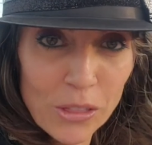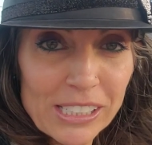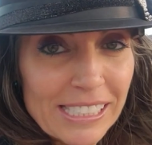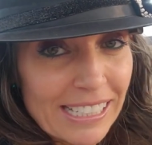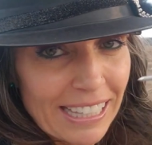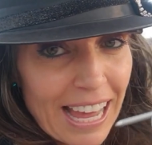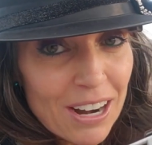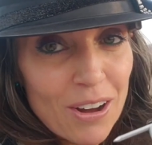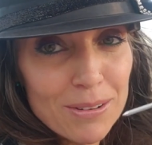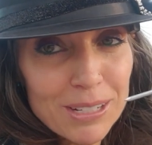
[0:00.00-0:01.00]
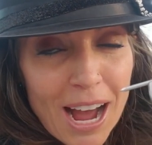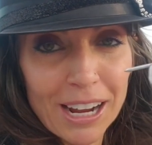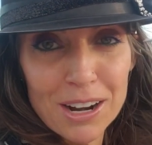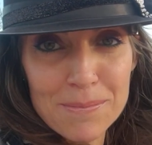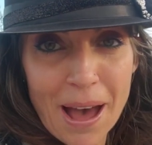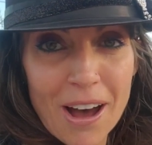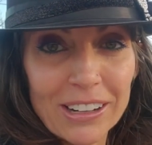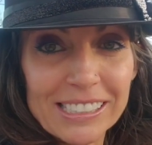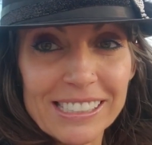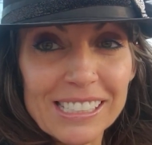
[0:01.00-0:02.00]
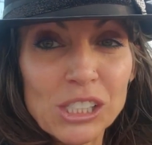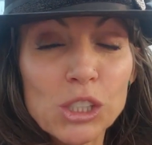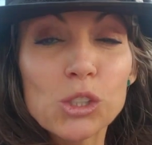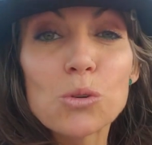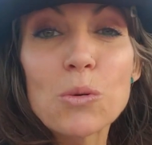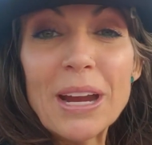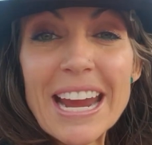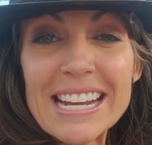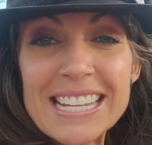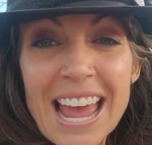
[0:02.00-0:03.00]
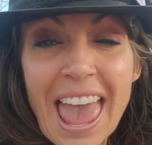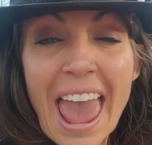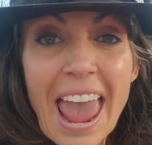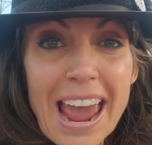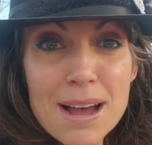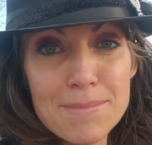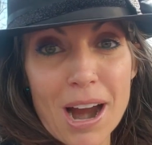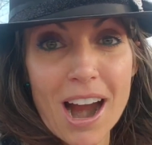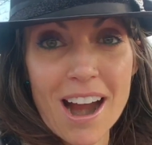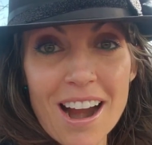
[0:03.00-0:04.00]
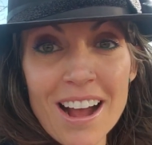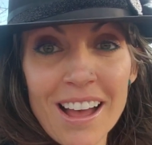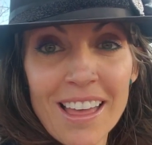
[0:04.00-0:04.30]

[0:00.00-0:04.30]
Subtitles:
the stiletto I'm talking about is this sweet hammer.